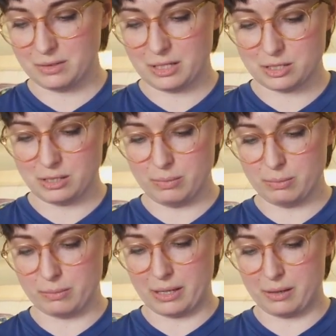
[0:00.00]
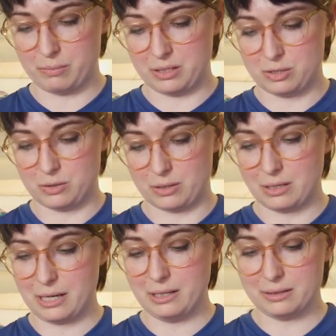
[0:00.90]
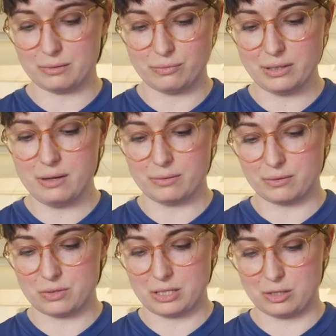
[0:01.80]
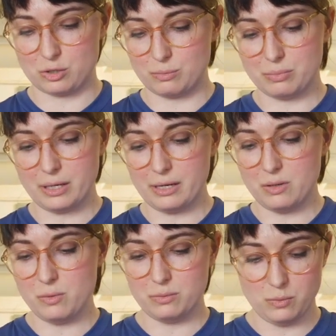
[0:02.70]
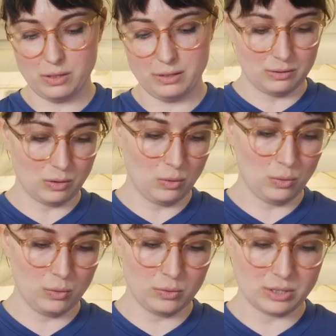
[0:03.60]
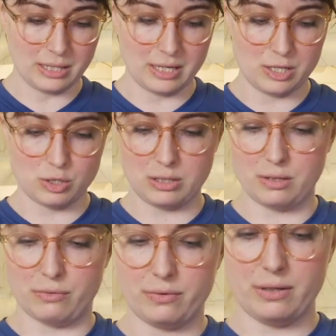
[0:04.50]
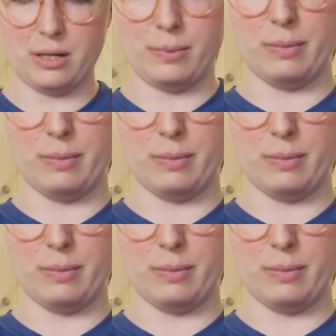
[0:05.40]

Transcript: Like some people might be into it. I like the flavor of sage, but I don't want the whole sage leaf up